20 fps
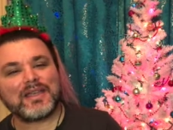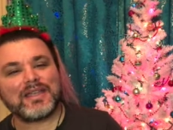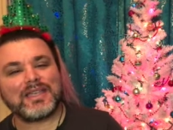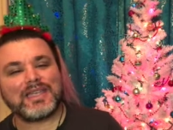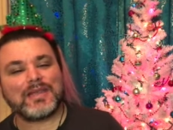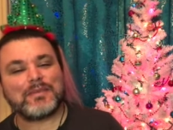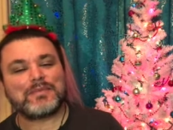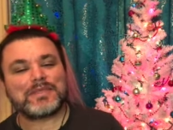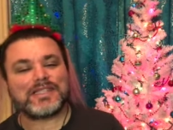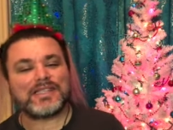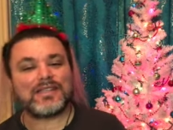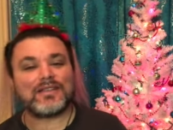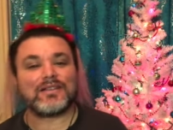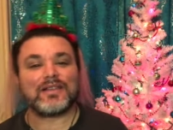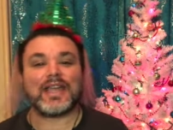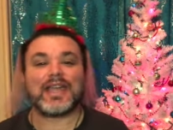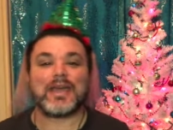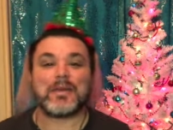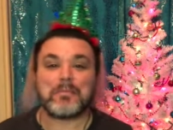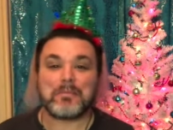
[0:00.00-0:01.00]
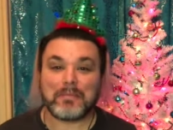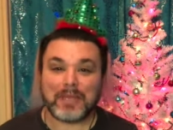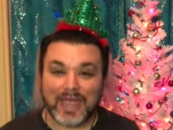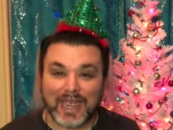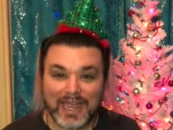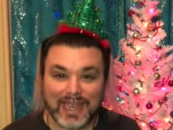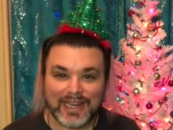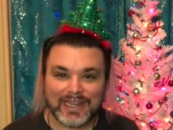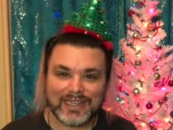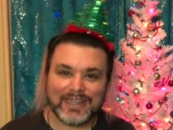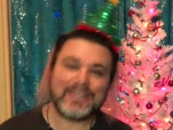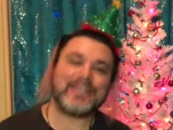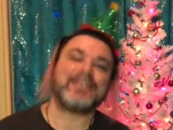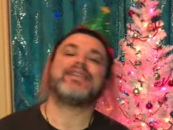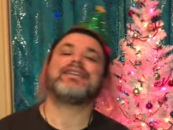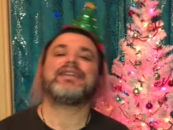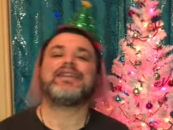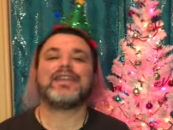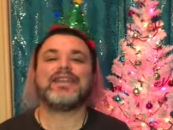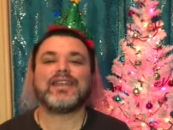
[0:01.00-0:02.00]
Ipsy Glam bag.
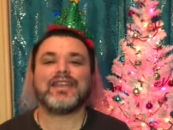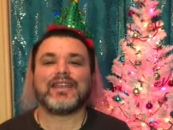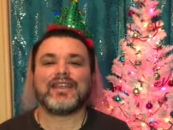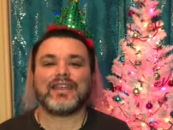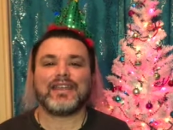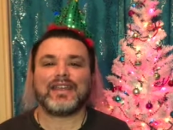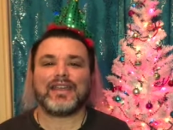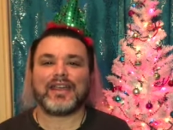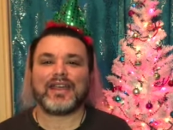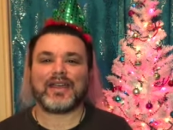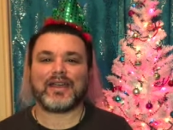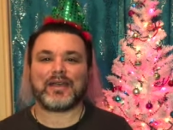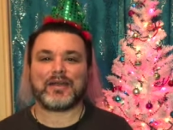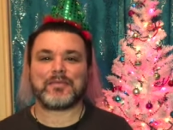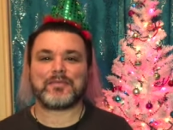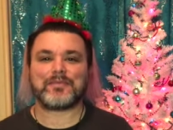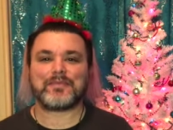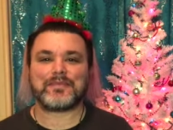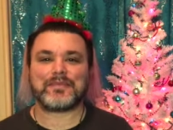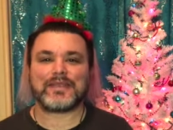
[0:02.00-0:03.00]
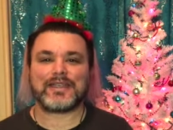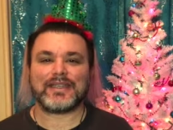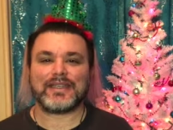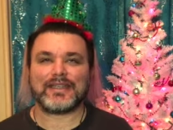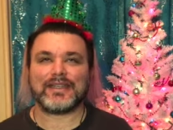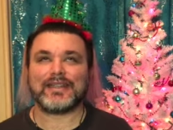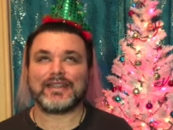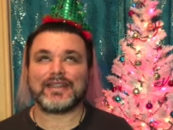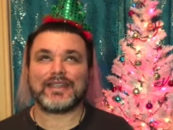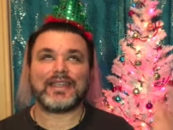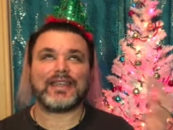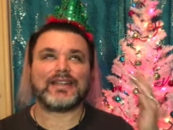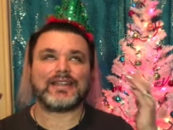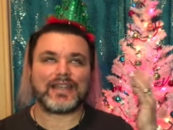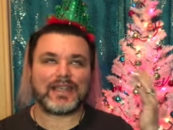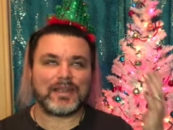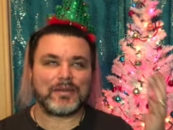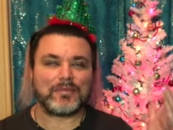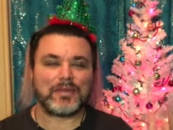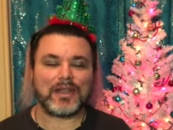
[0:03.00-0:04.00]
Um, and again,
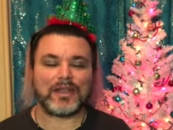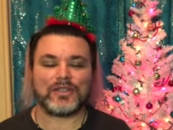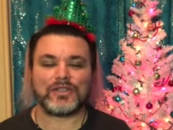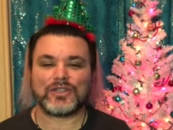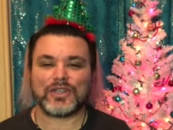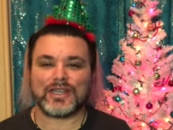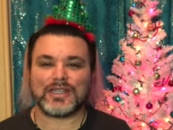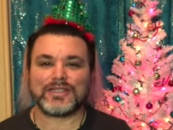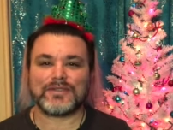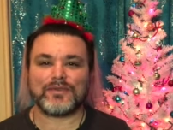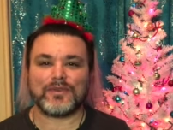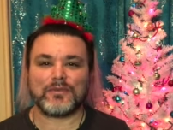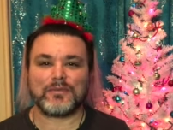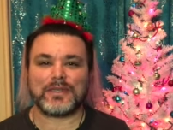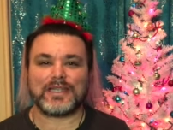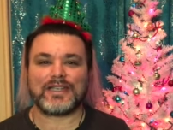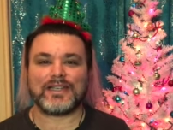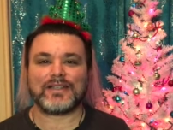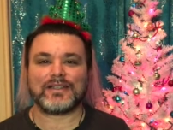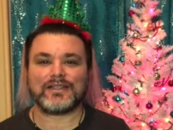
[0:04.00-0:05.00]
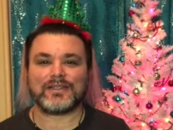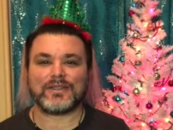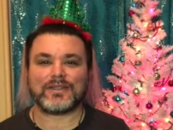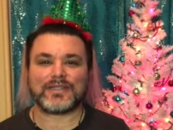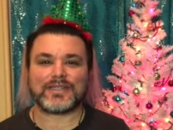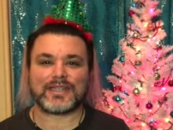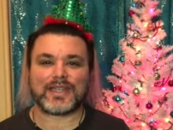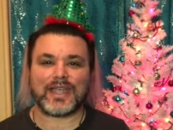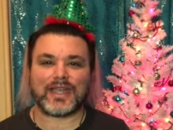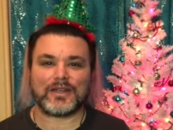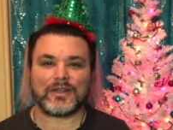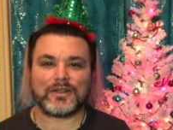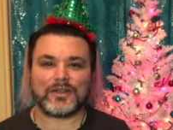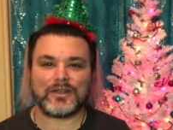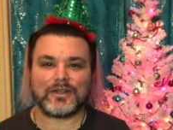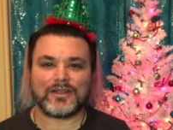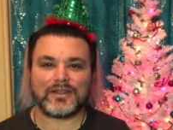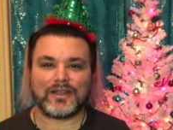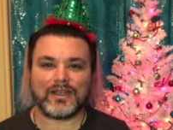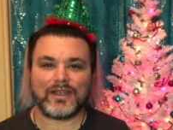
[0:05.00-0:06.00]
I apologize for being a little scattered,
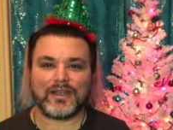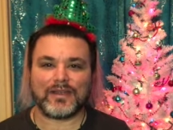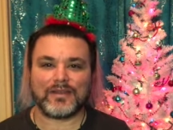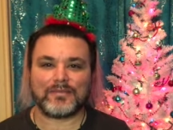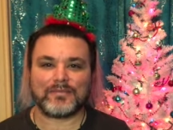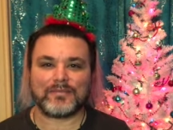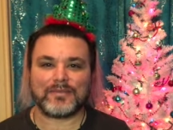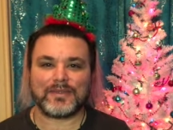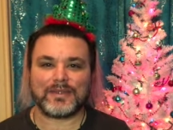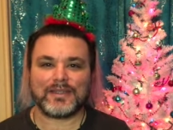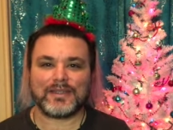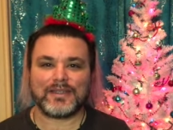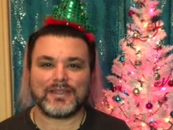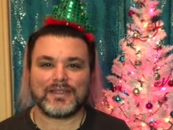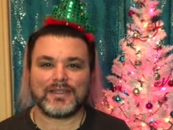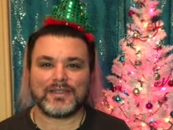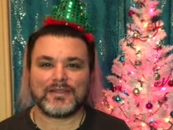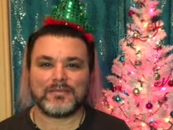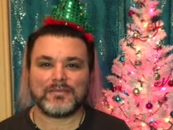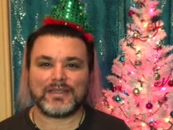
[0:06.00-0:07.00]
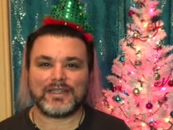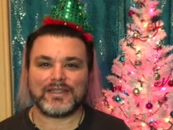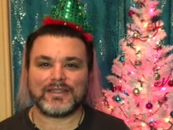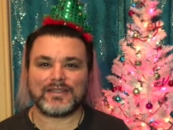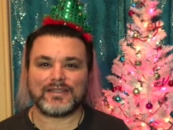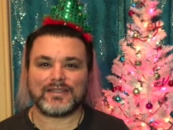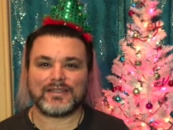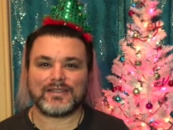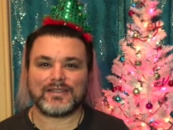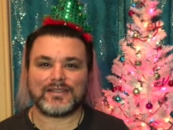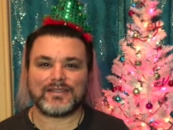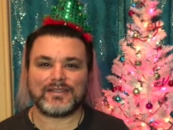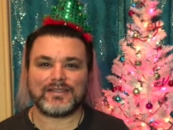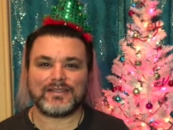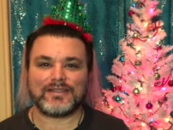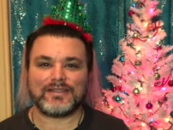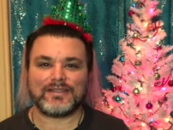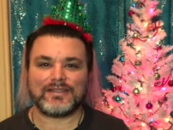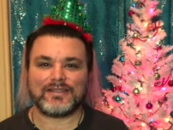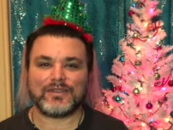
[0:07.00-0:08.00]
um, but
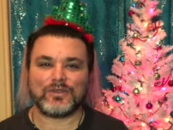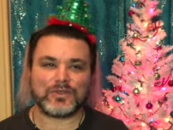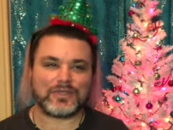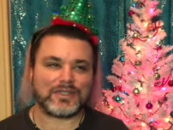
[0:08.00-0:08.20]
those